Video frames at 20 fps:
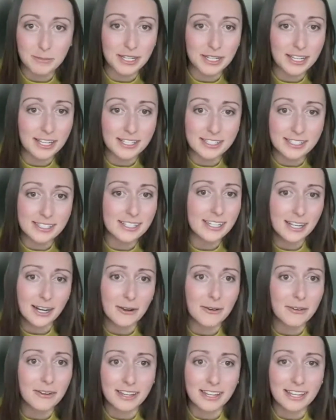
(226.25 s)
because, you
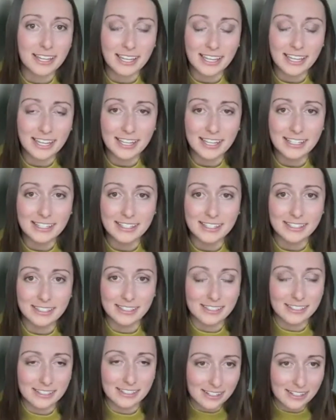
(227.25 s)
know, he's